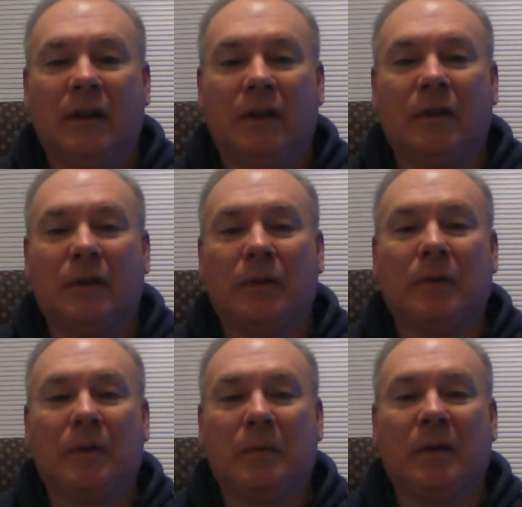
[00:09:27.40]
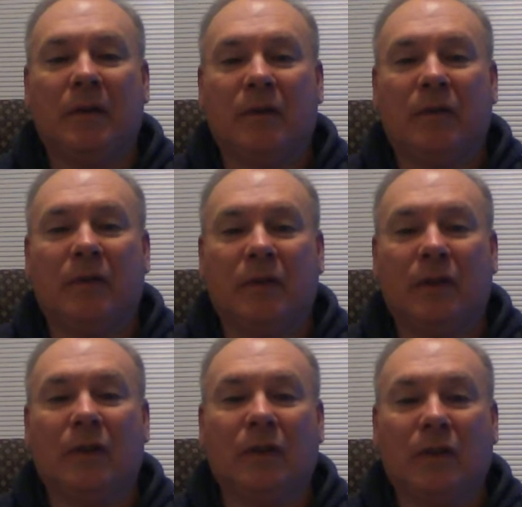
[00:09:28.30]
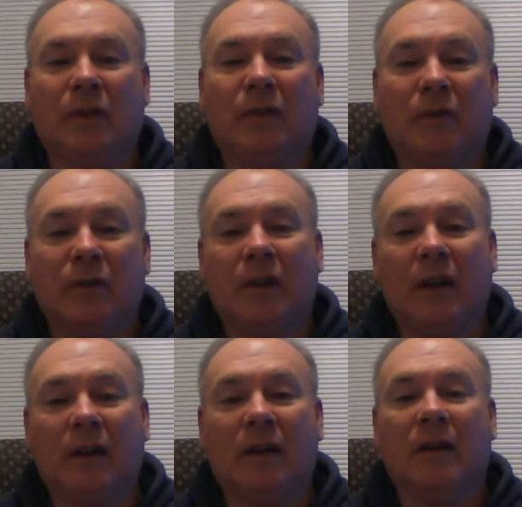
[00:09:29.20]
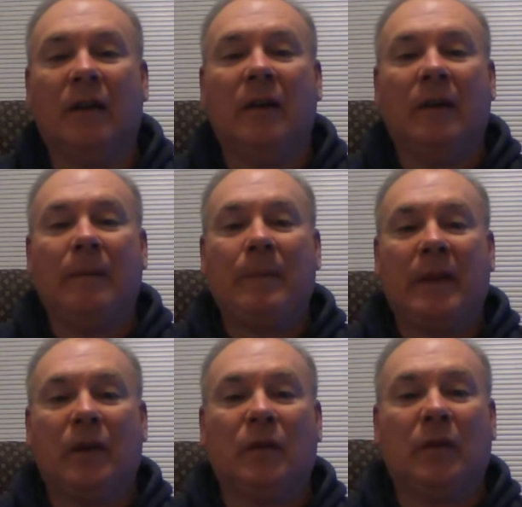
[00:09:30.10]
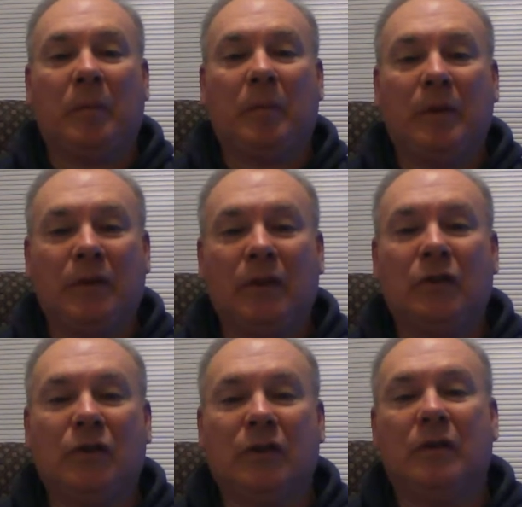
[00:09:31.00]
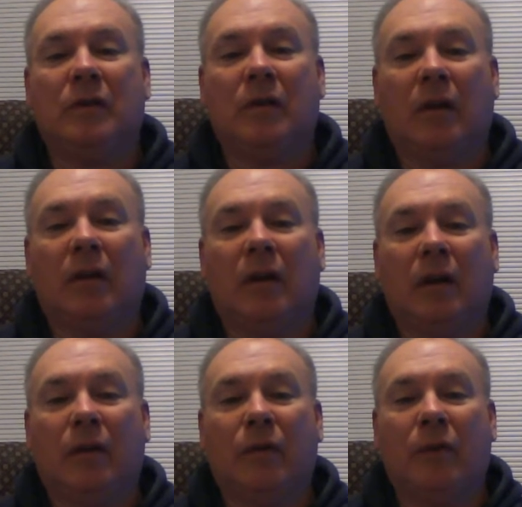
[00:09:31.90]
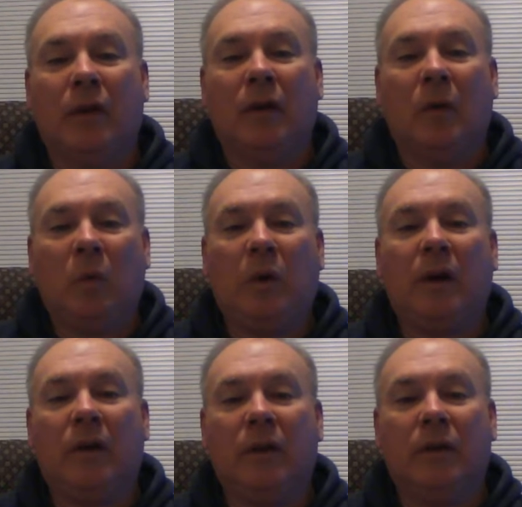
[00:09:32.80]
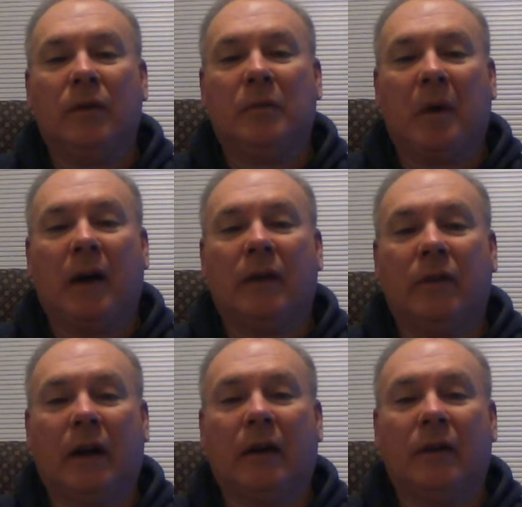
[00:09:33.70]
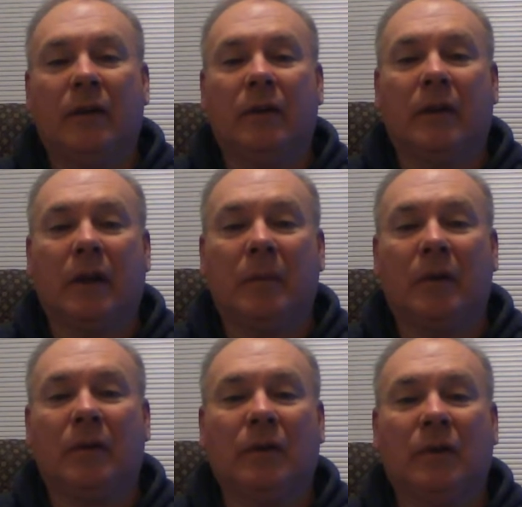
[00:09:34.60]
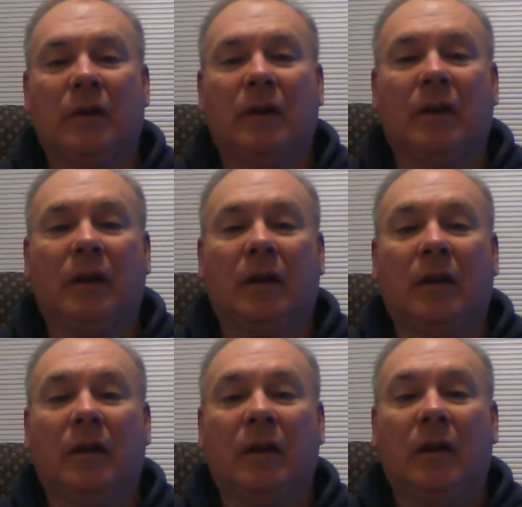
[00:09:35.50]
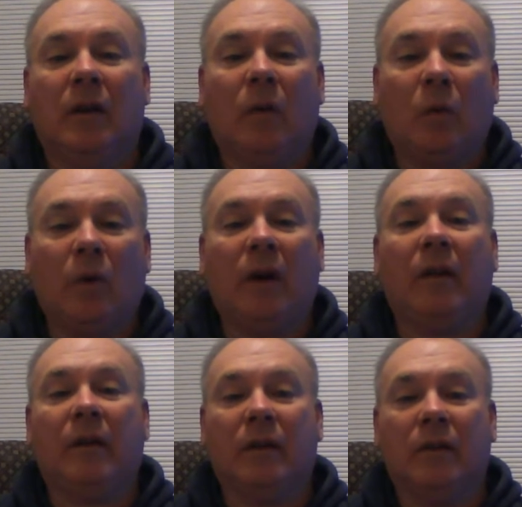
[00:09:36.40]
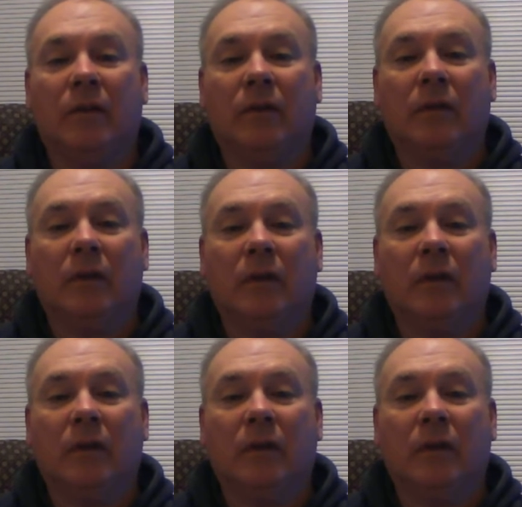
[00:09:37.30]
in the descriptive statistics of your data is a position of where is my value that I'm interested in relative